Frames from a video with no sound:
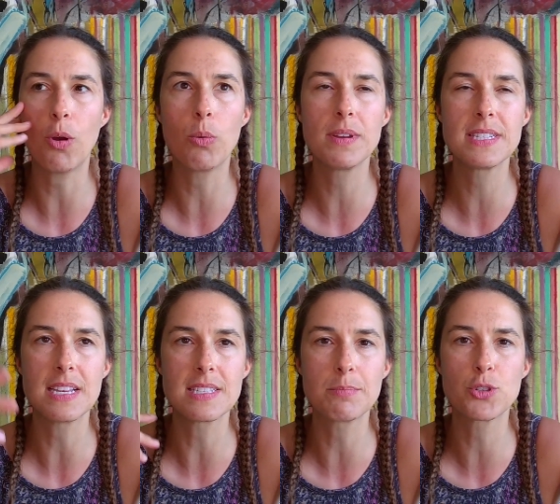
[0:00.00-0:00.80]
always
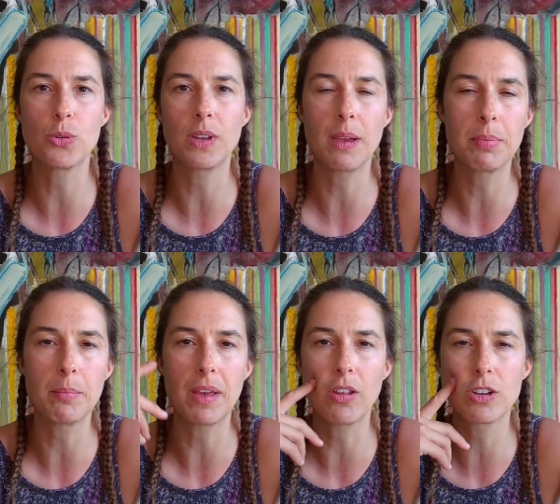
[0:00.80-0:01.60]
ends up showing up
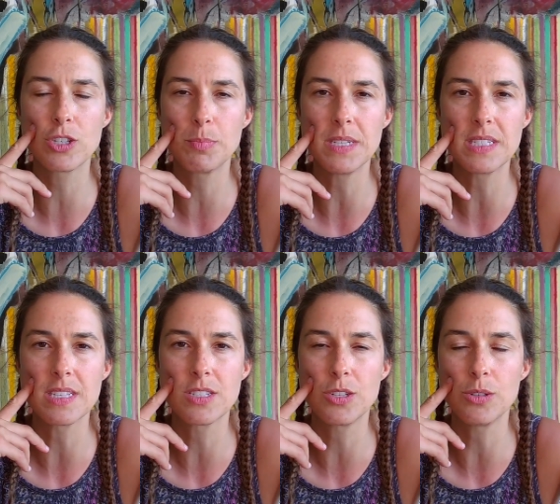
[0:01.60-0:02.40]
in my larger
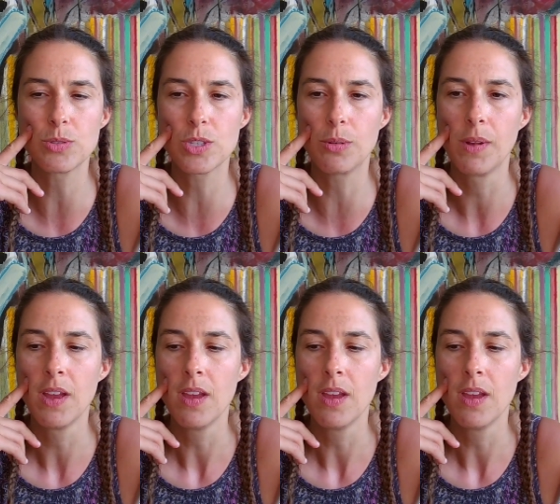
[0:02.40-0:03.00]
pieces too so